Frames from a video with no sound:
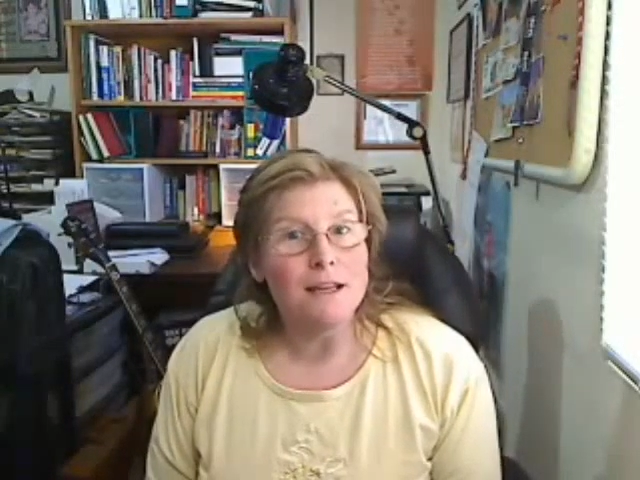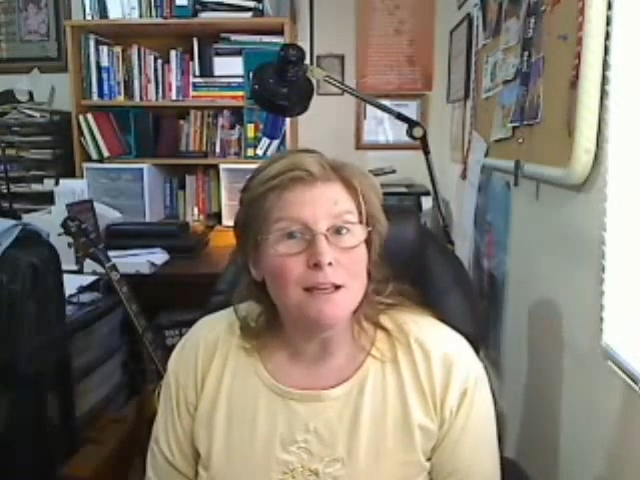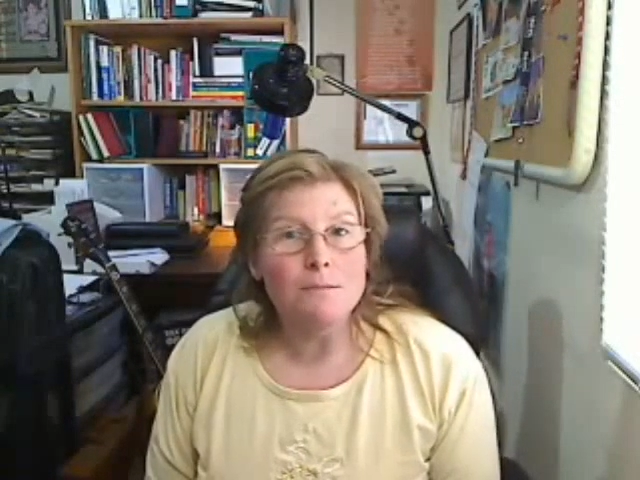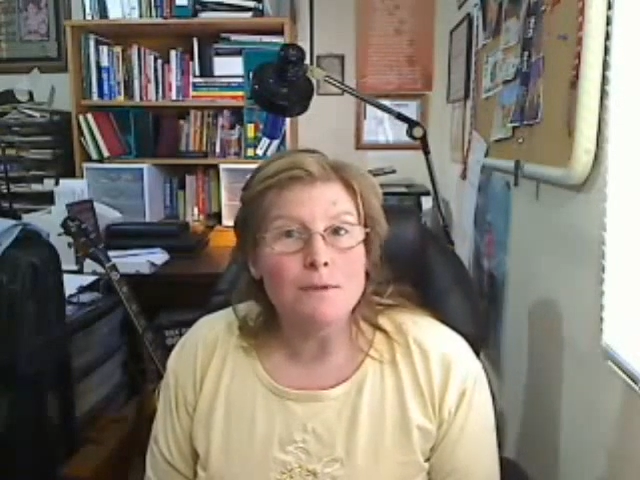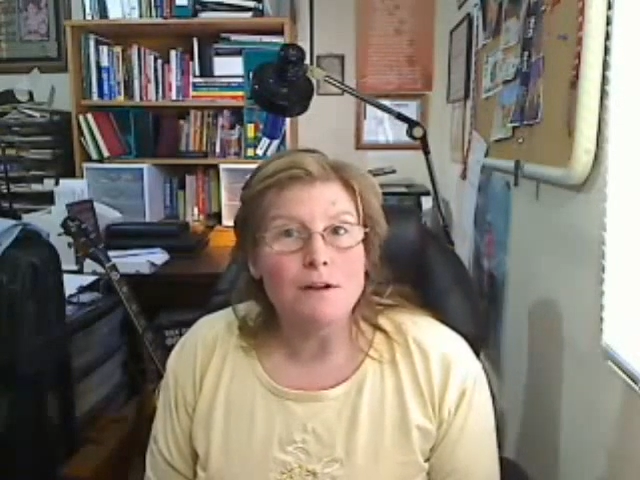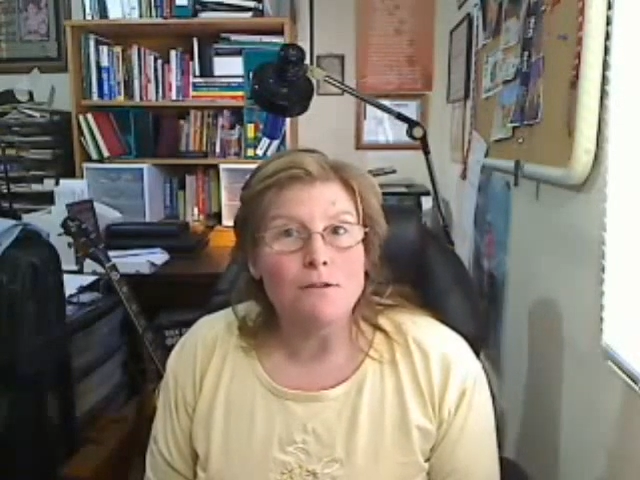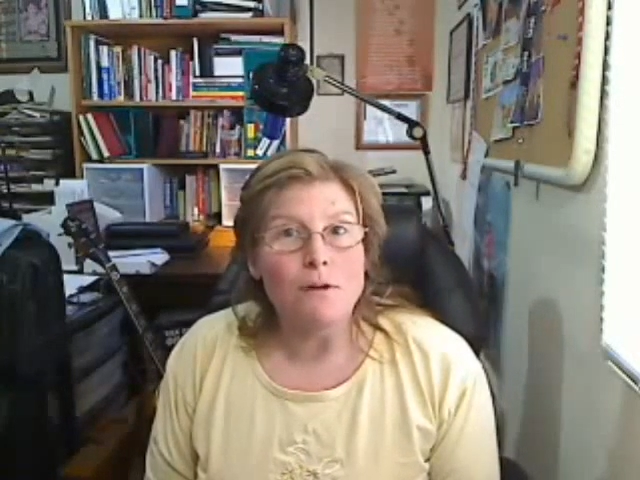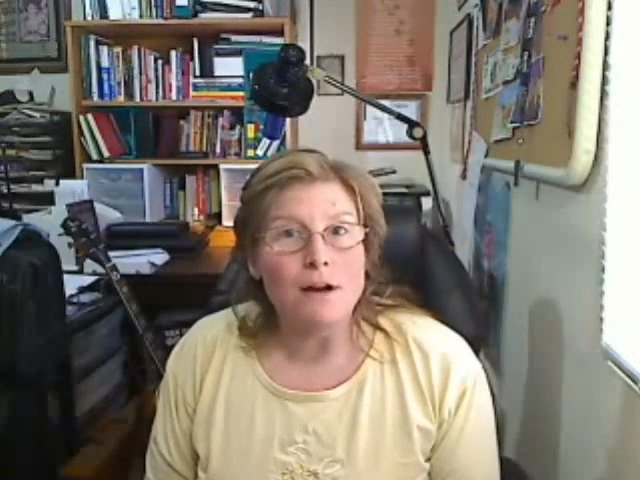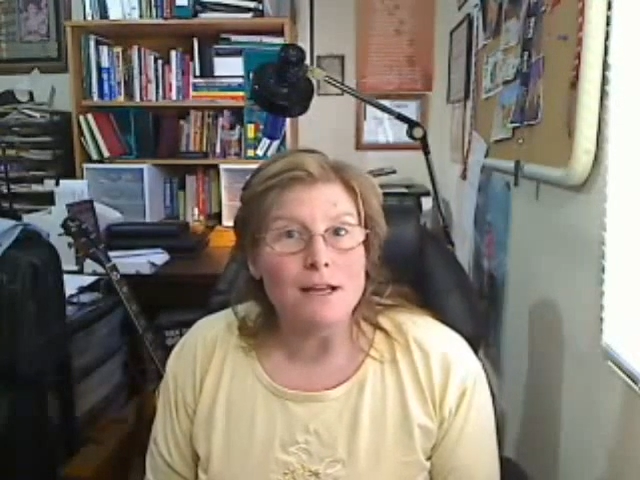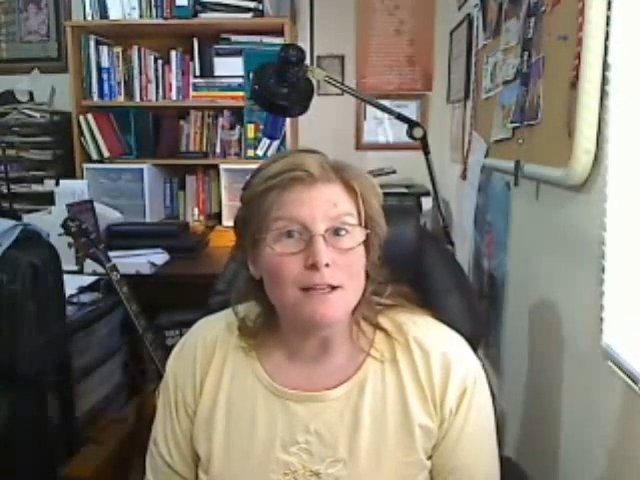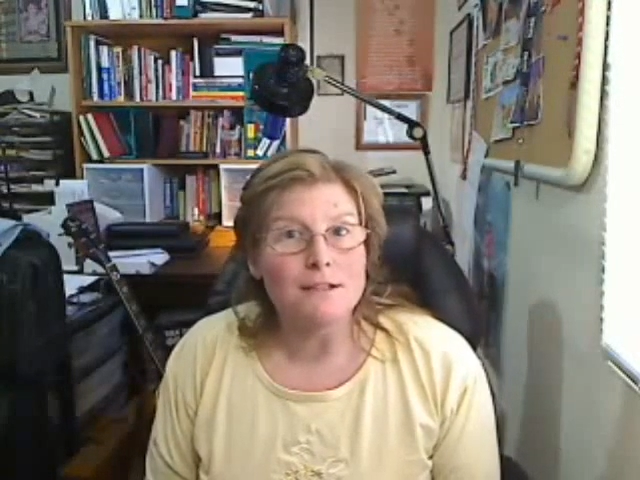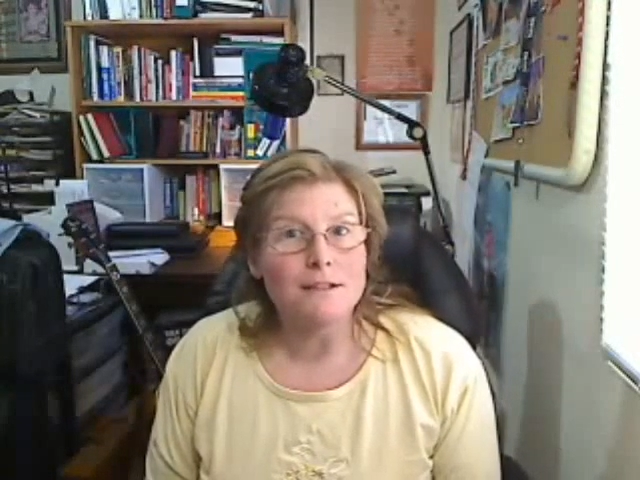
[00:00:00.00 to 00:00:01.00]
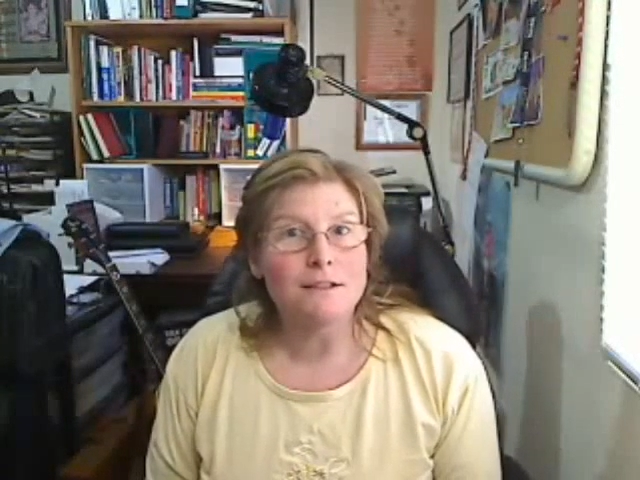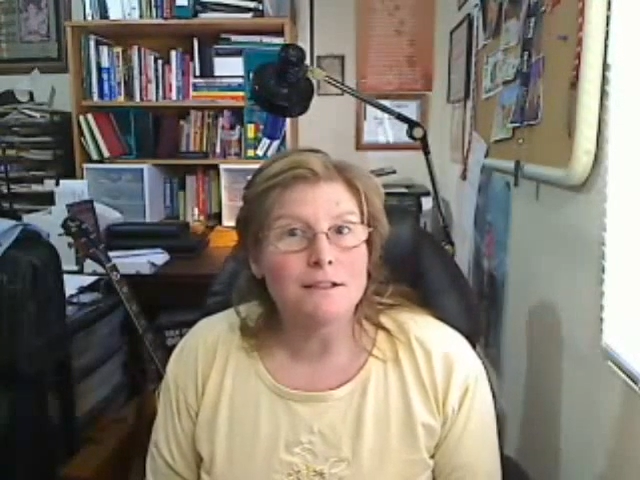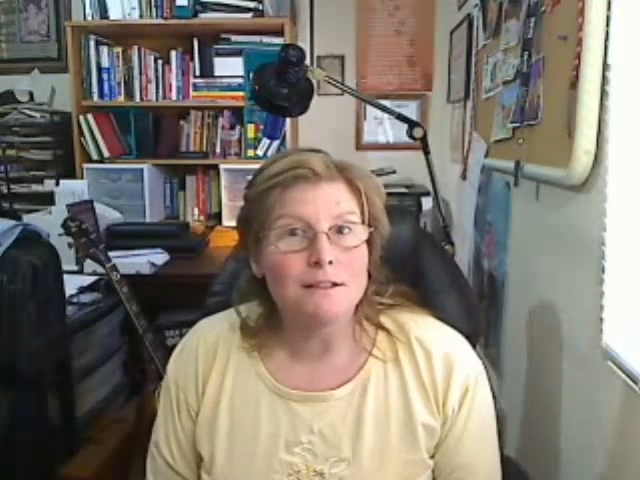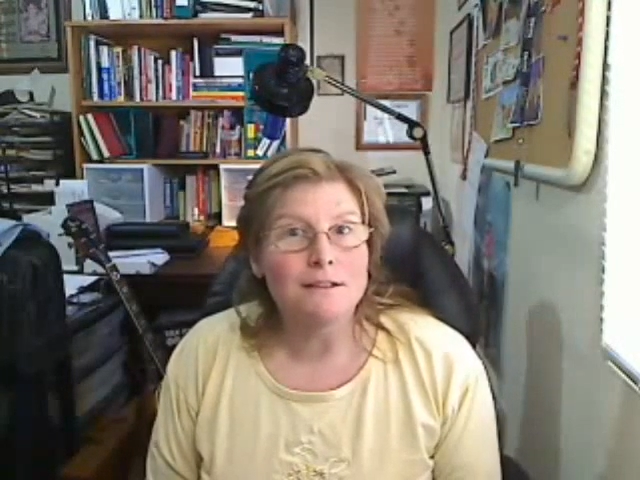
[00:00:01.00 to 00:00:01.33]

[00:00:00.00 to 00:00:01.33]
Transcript: email wise,